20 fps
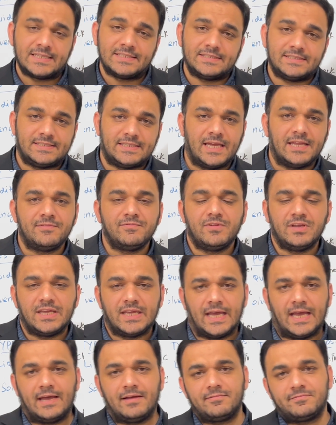Then we
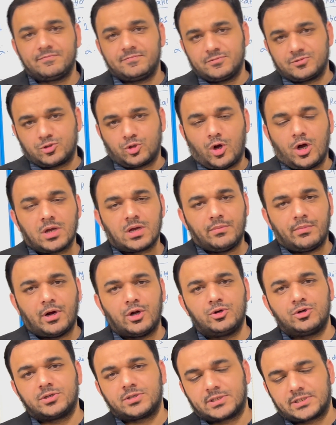have talked
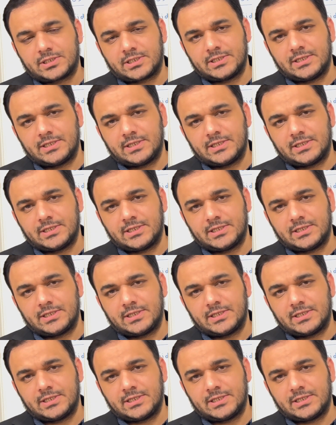about